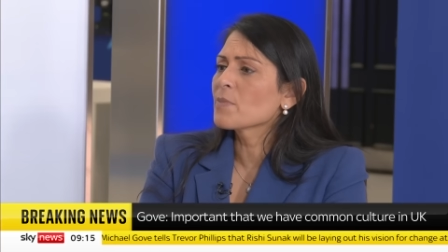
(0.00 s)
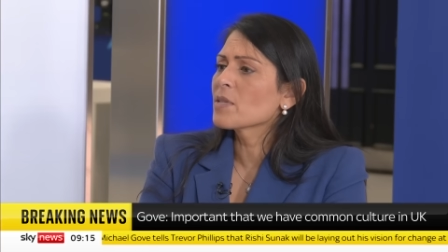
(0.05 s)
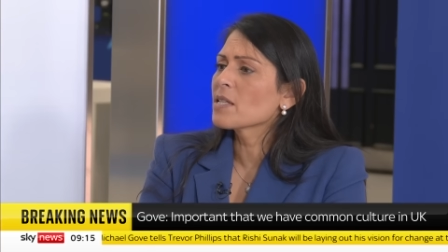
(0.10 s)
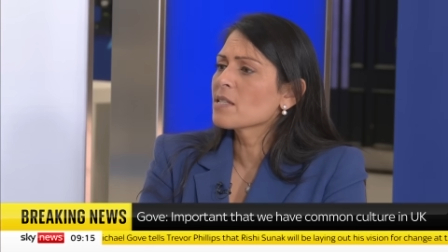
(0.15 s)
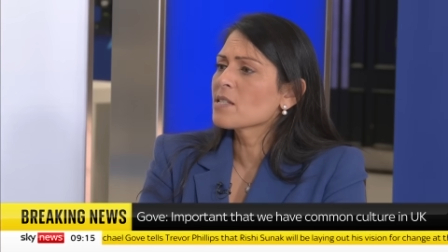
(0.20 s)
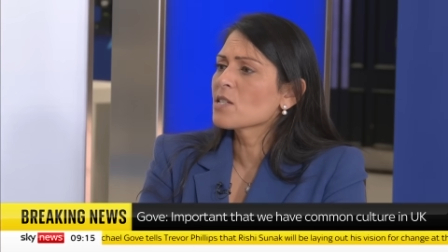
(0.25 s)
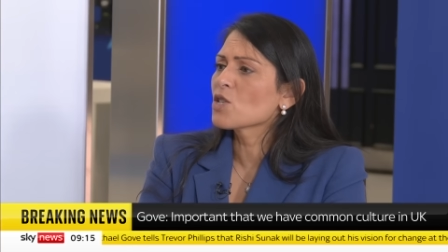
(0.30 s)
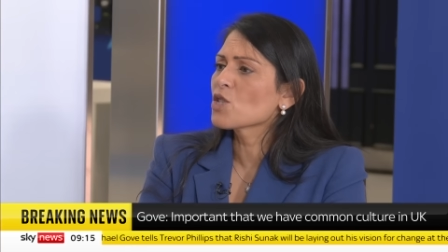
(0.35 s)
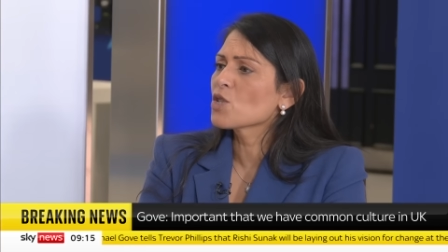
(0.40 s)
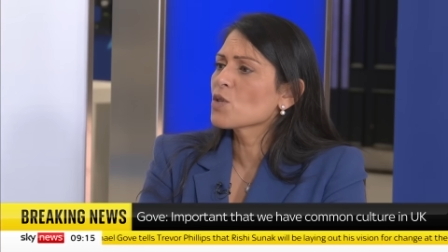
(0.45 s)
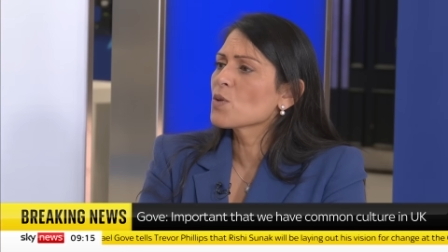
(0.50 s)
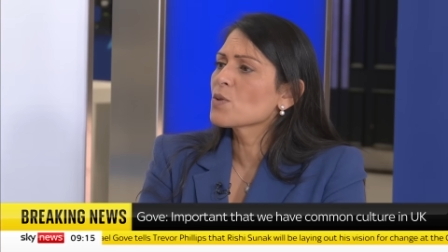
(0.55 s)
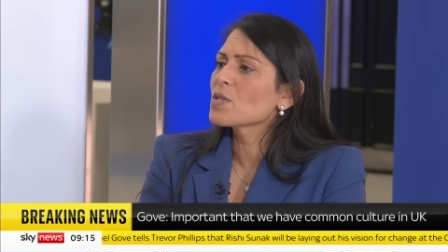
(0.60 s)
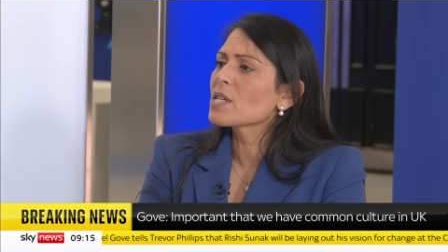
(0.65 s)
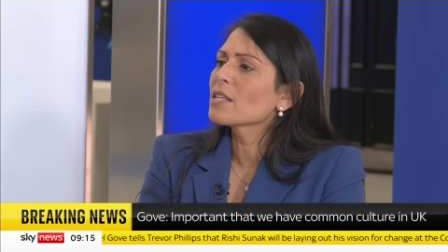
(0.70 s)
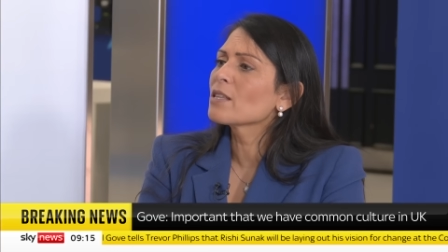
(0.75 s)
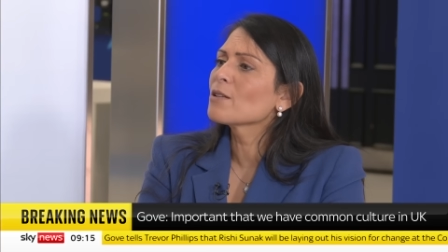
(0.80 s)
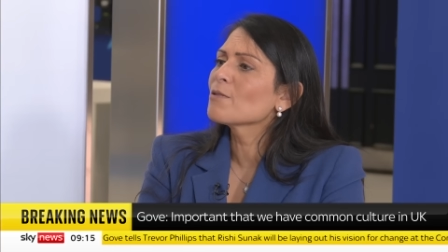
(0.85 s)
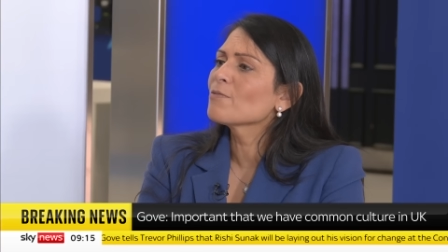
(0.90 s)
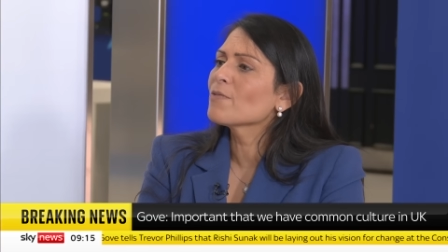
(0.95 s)
of these issues
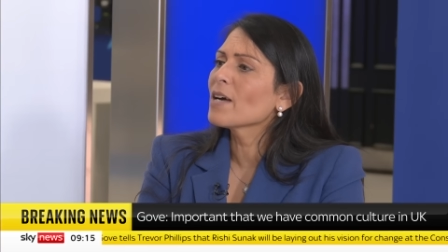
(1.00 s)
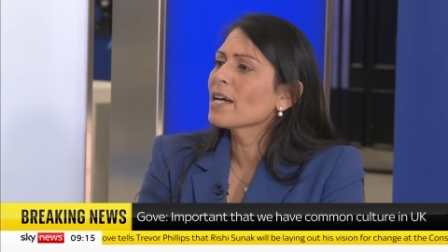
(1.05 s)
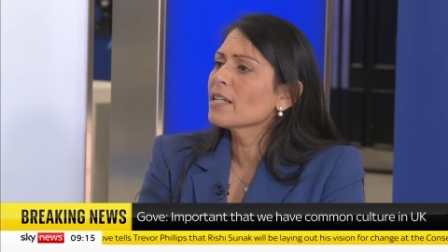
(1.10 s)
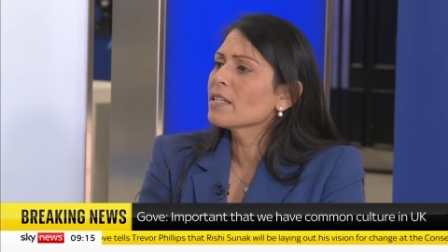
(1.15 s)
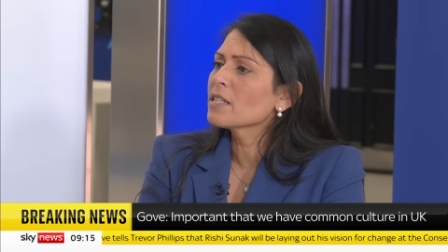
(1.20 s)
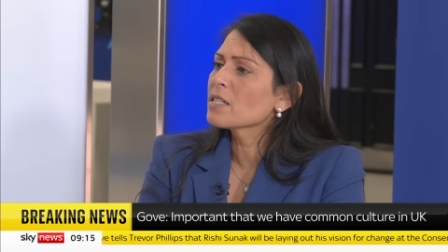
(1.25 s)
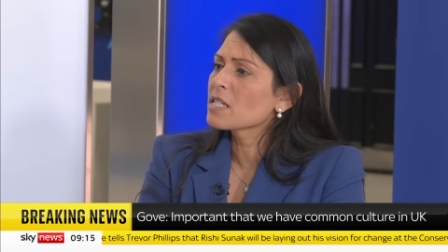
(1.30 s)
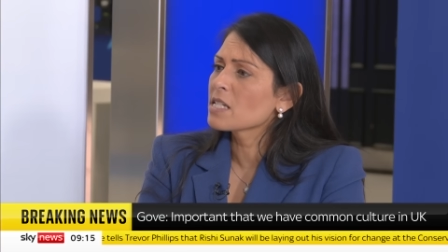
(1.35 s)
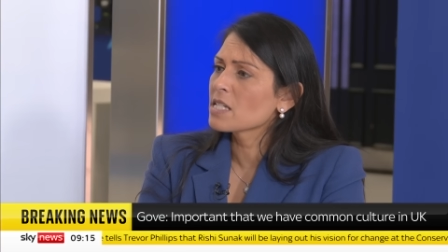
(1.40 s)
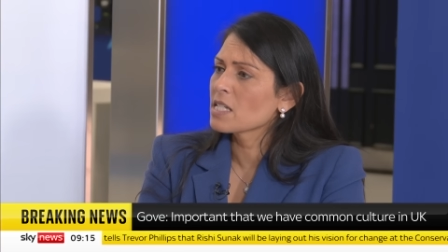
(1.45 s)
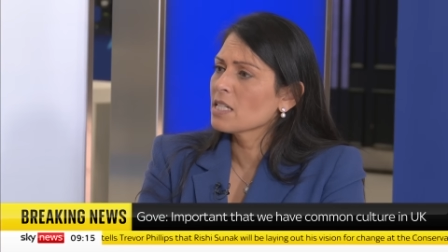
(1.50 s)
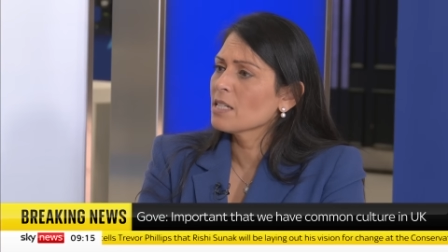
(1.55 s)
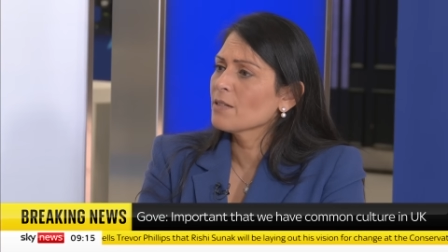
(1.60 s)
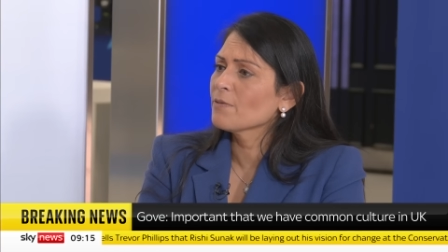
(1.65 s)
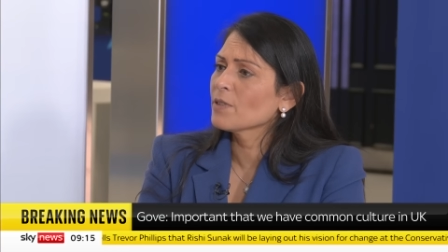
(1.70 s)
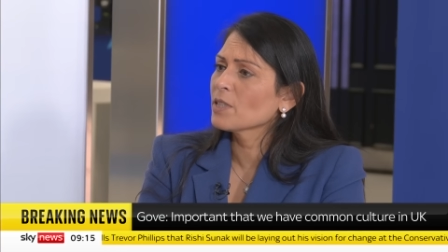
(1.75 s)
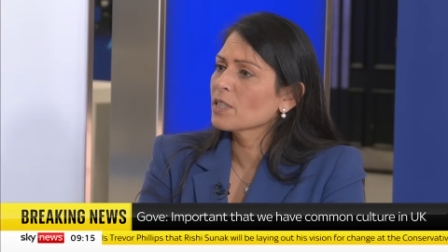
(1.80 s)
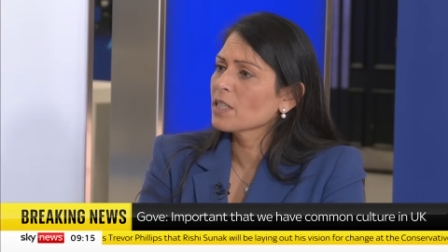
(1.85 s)
and the failure to deliver.